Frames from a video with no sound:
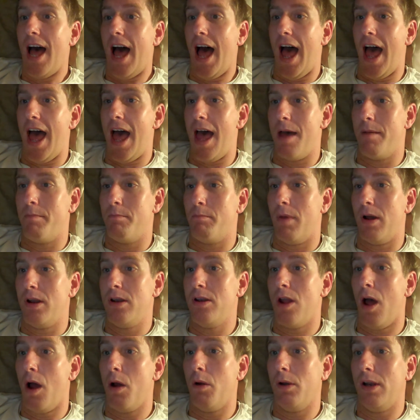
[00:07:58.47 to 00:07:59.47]

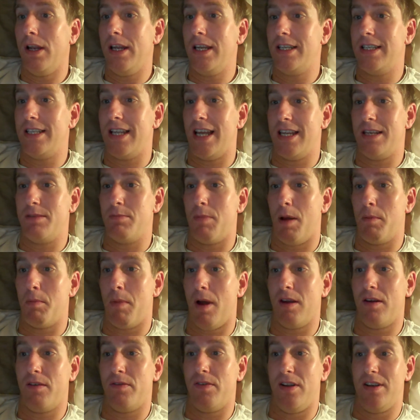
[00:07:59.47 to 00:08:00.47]
Manoli says my
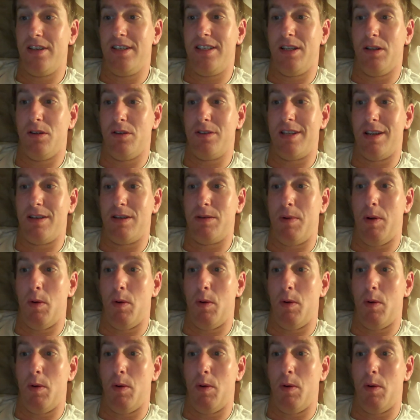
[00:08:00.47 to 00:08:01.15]
microphone still sounds a